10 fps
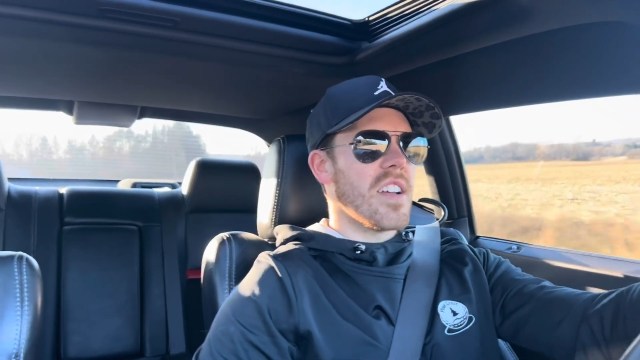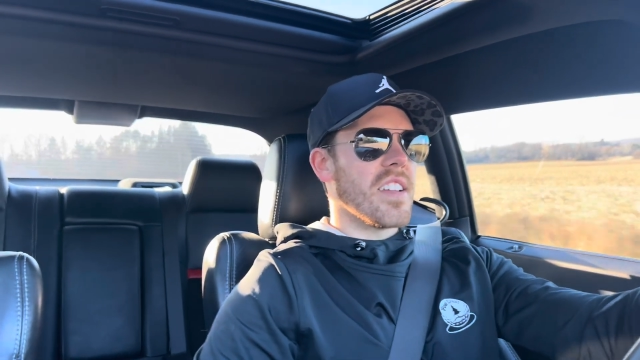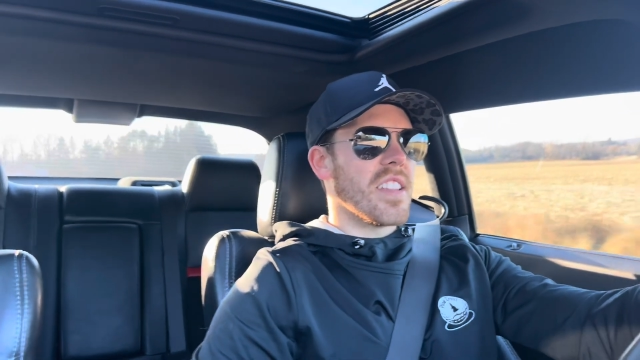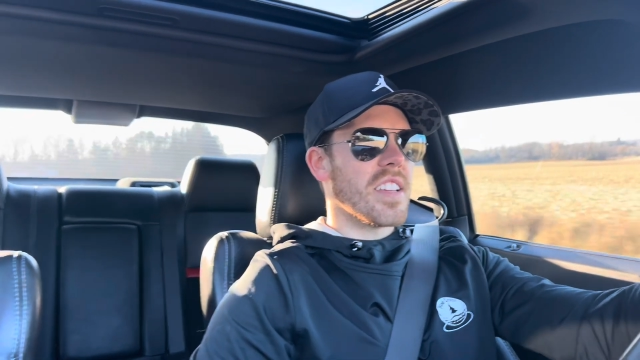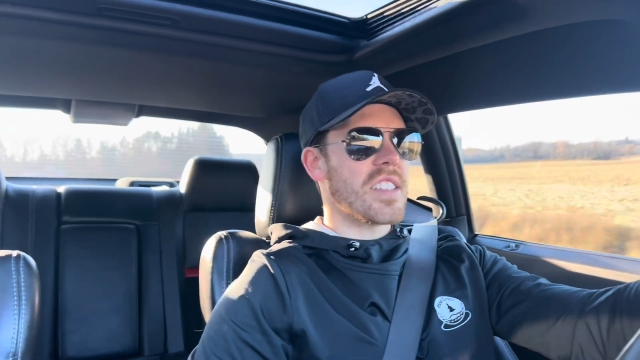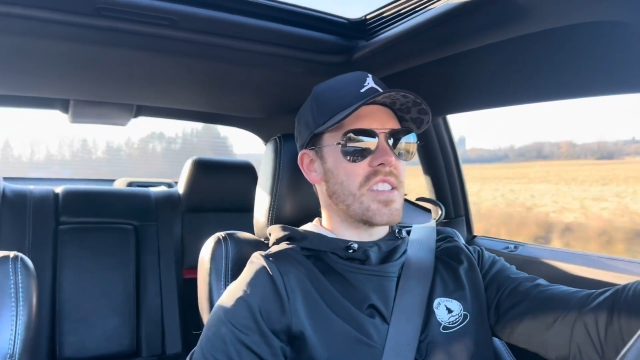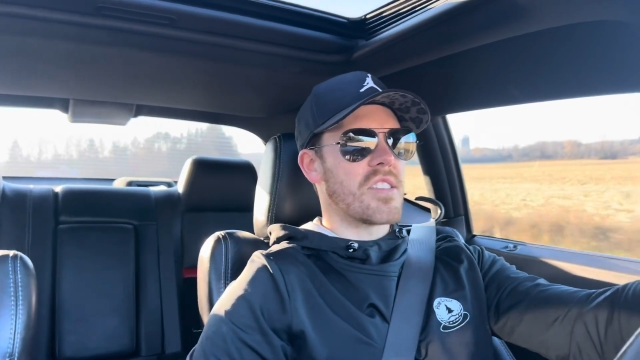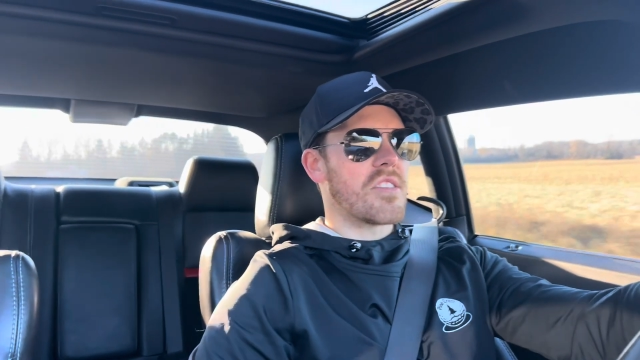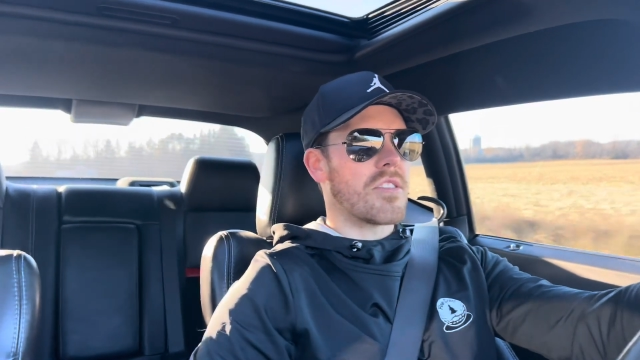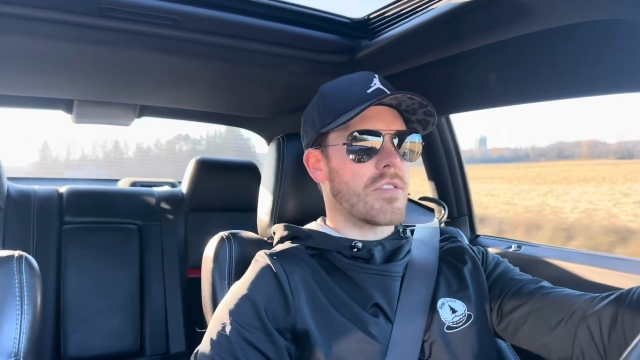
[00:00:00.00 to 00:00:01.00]
this
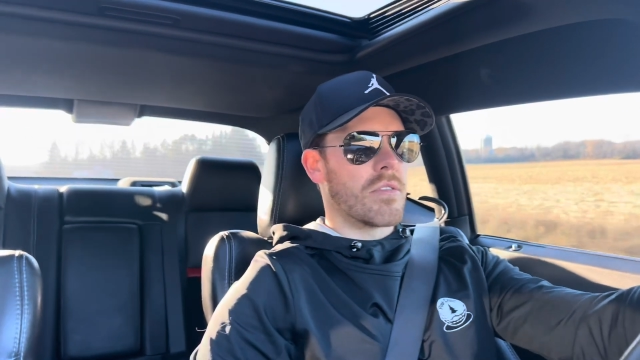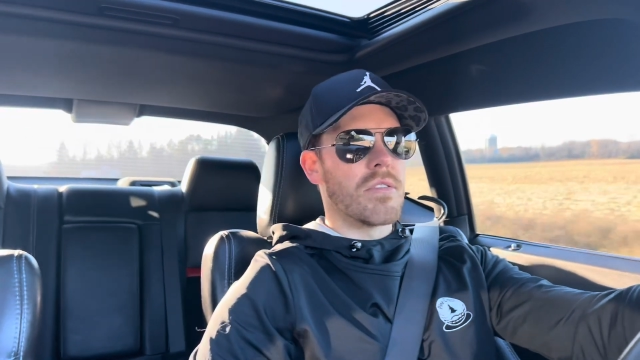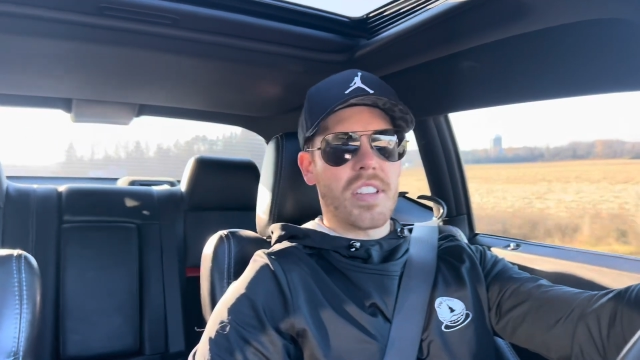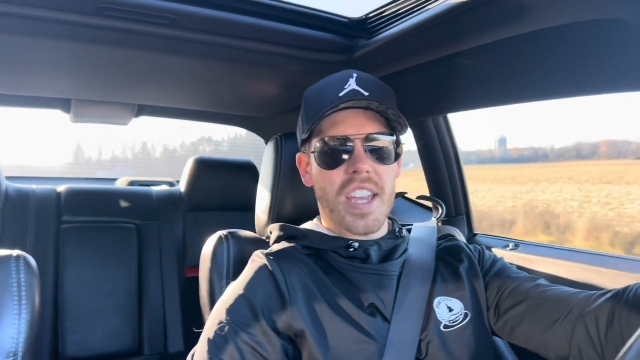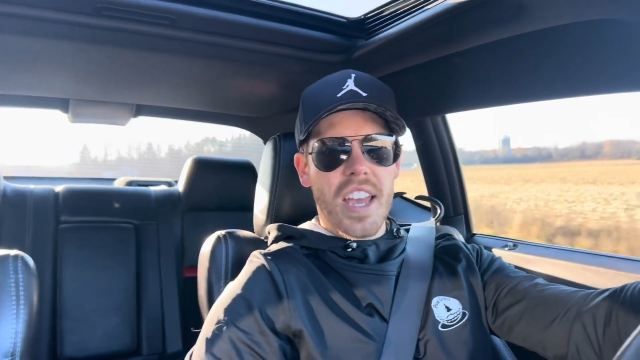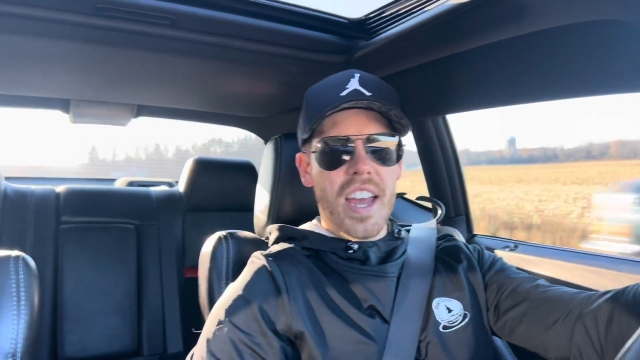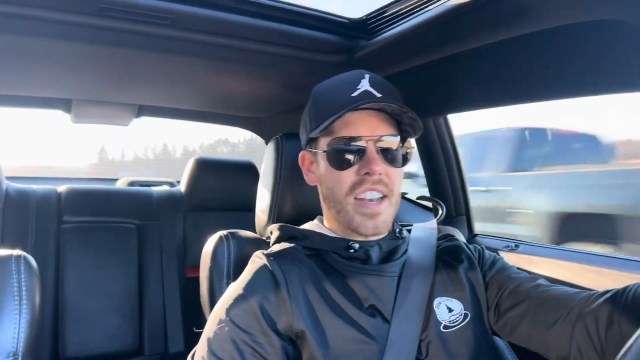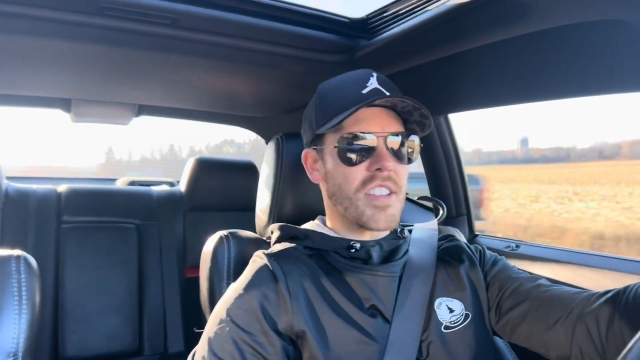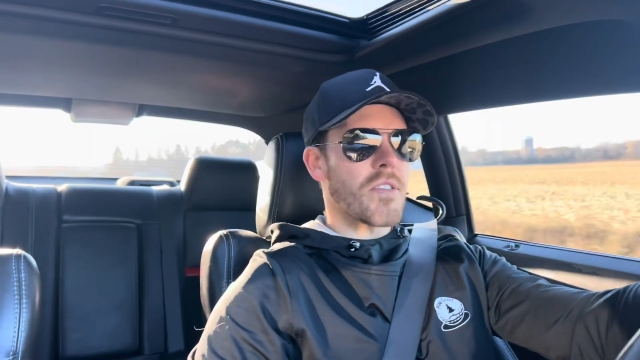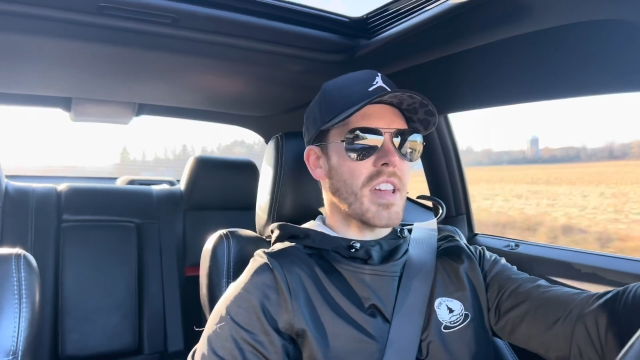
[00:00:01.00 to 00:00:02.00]
is truly it.
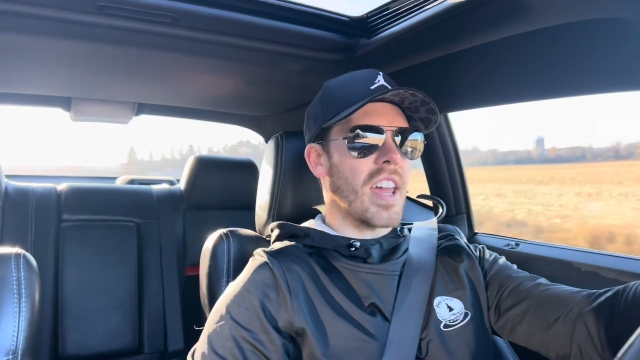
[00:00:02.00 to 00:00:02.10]
You